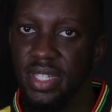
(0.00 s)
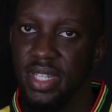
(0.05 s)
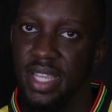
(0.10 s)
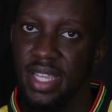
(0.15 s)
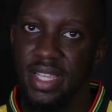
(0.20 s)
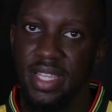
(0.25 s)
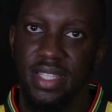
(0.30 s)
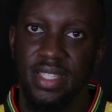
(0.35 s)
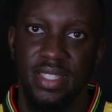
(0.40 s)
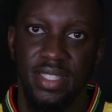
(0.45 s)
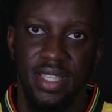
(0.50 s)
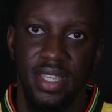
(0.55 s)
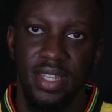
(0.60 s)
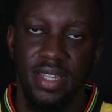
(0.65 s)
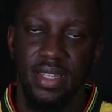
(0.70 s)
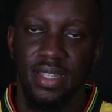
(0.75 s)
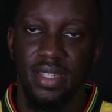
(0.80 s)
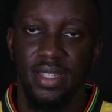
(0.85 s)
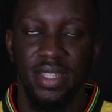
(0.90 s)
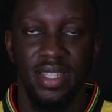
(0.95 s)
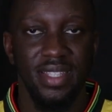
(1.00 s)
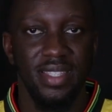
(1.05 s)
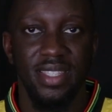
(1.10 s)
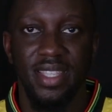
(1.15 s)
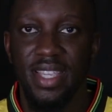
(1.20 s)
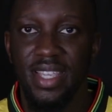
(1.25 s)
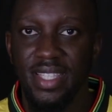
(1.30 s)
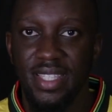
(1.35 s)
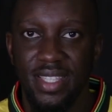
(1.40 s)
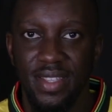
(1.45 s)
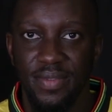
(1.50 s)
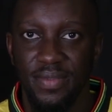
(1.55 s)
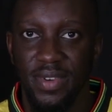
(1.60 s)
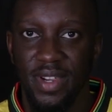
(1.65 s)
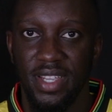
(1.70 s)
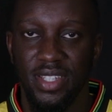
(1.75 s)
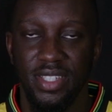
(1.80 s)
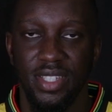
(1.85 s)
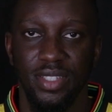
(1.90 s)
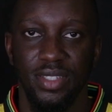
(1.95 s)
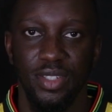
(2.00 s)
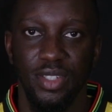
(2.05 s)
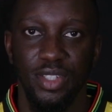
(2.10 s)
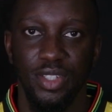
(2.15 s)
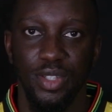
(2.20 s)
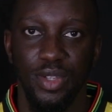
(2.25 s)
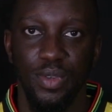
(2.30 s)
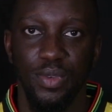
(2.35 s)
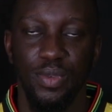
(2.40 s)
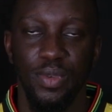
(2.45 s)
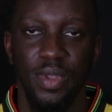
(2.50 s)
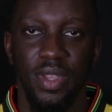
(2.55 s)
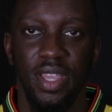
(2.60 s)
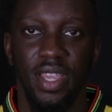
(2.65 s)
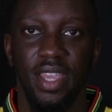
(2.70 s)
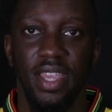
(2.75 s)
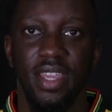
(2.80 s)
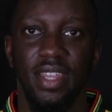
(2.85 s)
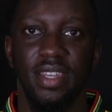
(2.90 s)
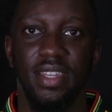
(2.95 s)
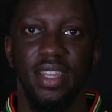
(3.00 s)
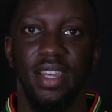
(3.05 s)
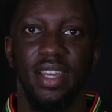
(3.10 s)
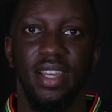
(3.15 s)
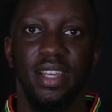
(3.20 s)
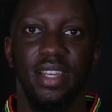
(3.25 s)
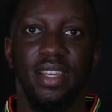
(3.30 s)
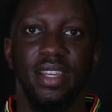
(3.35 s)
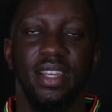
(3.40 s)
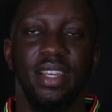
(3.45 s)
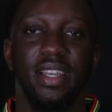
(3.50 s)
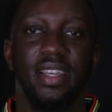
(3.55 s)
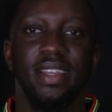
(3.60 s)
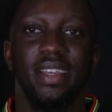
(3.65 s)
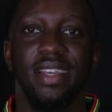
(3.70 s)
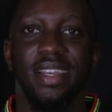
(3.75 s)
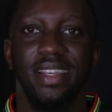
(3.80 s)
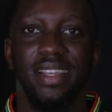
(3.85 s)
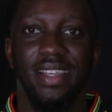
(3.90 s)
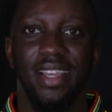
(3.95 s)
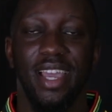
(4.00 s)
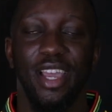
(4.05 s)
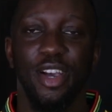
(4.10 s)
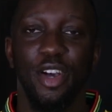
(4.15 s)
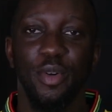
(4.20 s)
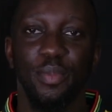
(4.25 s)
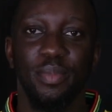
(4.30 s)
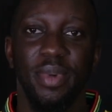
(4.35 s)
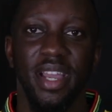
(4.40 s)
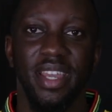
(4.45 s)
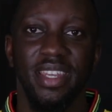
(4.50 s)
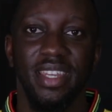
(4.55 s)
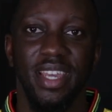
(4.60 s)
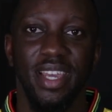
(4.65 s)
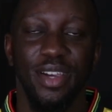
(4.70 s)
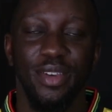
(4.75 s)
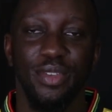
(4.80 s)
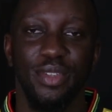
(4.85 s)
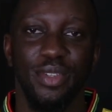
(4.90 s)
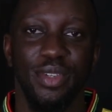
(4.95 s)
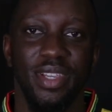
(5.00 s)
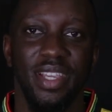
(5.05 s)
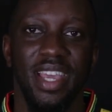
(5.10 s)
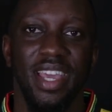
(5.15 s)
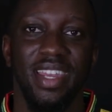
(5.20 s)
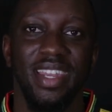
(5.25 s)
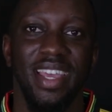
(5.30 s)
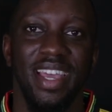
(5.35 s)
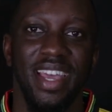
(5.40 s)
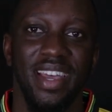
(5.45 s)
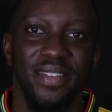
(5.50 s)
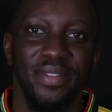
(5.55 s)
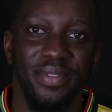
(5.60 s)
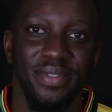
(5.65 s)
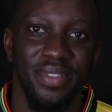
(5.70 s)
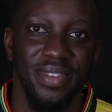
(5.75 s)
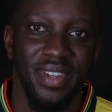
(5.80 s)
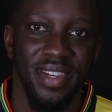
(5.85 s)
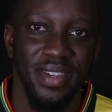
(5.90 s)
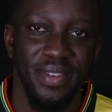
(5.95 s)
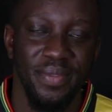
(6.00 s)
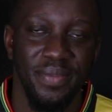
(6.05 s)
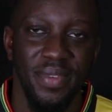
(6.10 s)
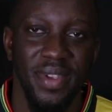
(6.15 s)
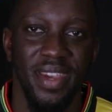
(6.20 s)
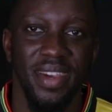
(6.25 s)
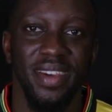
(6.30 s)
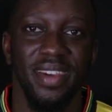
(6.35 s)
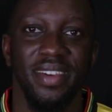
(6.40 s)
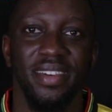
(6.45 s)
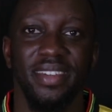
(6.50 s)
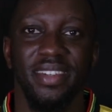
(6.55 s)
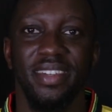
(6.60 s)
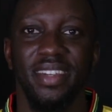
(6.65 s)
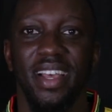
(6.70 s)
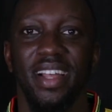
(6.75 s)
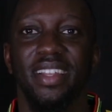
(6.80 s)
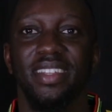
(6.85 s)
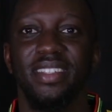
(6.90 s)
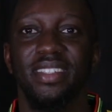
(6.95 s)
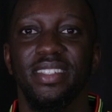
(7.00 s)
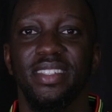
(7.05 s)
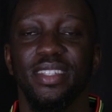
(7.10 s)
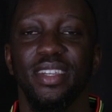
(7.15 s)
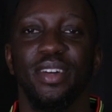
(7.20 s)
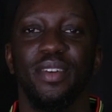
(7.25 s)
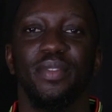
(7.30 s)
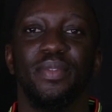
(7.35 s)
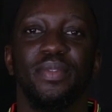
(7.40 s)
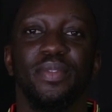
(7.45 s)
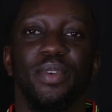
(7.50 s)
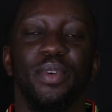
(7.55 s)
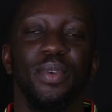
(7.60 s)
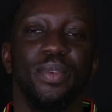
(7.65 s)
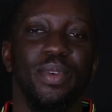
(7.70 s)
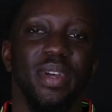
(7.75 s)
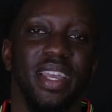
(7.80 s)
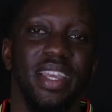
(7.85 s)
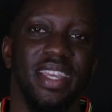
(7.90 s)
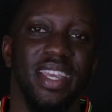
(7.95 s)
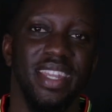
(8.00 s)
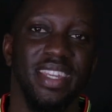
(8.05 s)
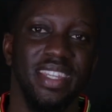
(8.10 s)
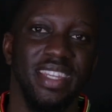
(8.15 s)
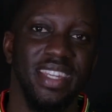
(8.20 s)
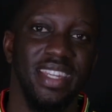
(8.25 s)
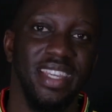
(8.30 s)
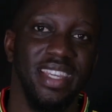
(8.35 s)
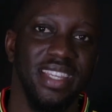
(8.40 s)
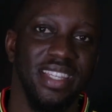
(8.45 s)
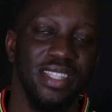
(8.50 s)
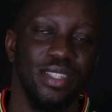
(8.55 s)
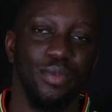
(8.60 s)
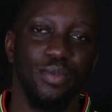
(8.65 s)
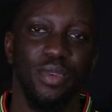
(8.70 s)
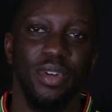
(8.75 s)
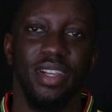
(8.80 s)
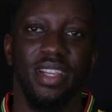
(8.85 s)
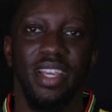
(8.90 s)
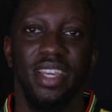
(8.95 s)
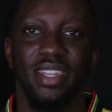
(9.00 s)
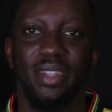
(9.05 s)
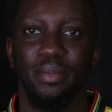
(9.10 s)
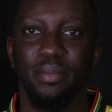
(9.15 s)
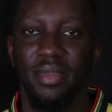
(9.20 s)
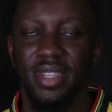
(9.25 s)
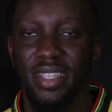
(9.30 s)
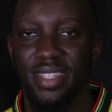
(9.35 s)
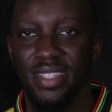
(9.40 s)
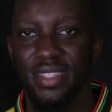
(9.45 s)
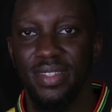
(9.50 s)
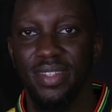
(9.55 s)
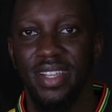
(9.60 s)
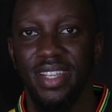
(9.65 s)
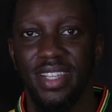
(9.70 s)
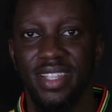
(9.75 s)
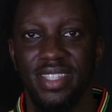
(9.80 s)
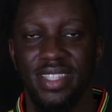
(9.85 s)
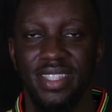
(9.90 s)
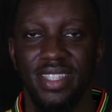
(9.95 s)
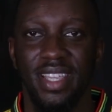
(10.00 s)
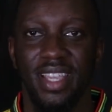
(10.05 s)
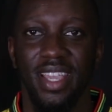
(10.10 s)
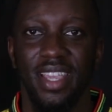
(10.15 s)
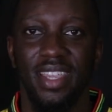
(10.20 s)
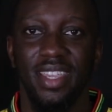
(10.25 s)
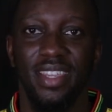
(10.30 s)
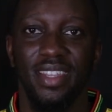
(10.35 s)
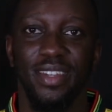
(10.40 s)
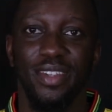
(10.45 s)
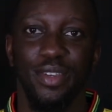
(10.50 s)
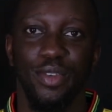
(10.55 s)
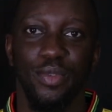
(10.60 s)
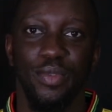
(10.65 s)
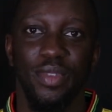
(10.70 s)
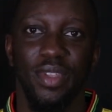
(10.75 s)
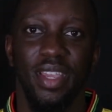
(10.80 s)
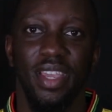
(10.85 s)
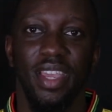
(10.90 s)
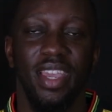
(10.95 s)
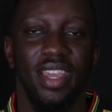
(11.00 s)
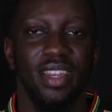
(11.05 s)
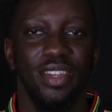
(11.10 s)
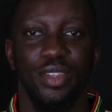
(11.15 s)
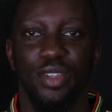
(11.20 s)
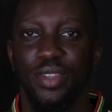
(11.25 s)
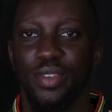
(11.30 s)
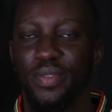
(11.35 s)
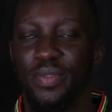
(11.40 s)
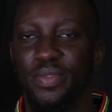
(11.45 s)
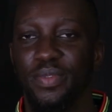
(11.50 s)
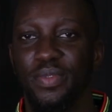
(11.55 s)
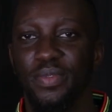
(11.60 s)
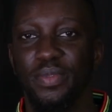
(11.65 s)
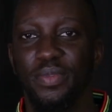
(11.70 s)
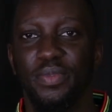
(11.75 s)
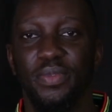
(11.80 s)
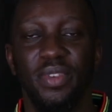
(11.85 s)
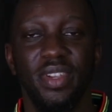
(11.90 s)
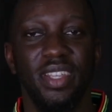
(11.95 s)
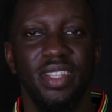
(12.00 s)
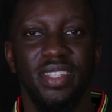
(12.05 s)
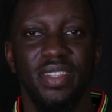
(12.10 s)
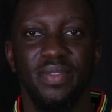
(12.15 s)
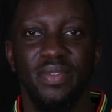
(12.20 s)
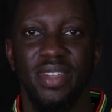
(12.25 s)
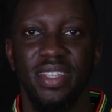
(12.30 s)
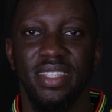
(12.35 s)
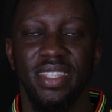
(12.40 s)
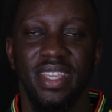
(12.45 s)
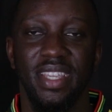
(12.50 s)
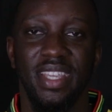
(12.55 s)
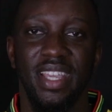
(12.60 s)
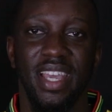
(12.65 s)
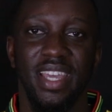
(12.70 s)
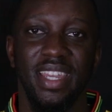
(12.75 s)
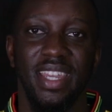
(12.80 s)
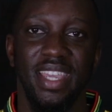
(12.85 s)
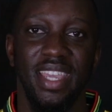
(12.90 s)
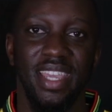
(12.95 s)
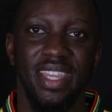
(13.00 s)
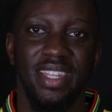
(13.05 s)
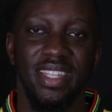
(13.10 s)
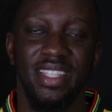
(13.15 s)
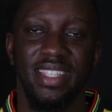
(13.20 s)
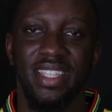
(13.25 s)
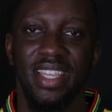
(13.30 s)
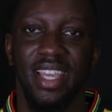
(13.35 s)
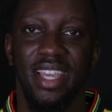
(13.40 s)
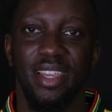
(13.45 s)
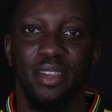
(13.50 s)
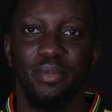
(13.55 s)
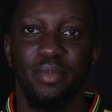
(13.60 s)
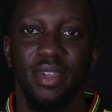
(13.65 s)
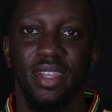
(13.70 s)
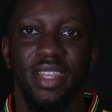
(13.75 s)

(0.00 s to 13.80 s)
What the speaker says: Like I said, this is the Frank Shitter Show, and I hope by now you kind of have a fair knowledge of who a Ghanaian is, what Ghana means to us, and you're free to visit Ghana anytime.